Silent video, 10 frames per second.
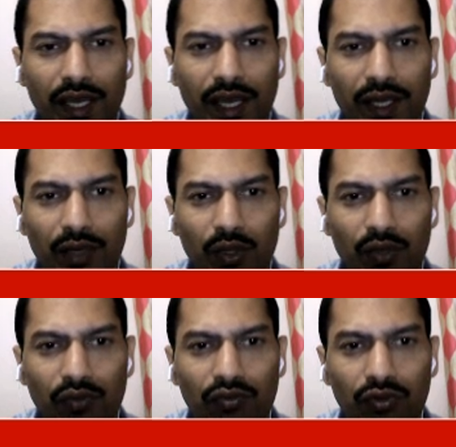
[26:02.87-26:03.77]
n equal to
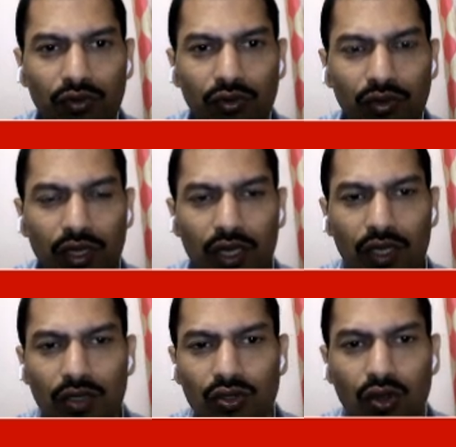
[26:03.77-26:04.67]
4.
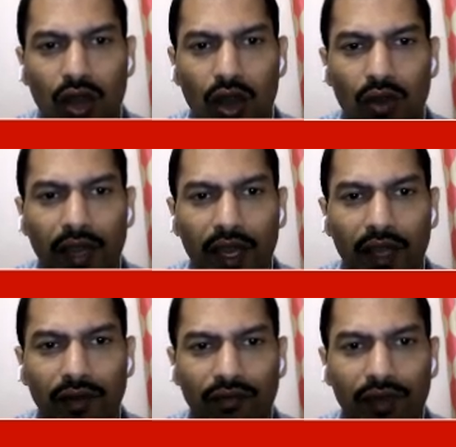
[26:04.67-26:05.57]
So how
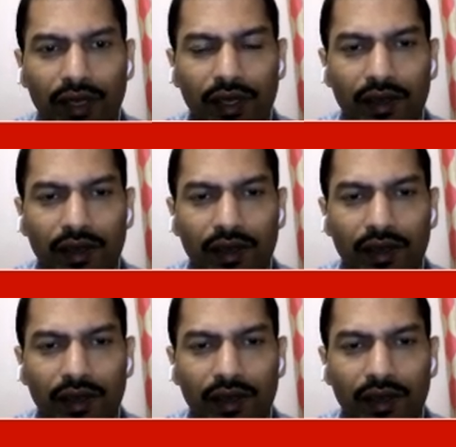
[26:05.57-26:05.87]
can we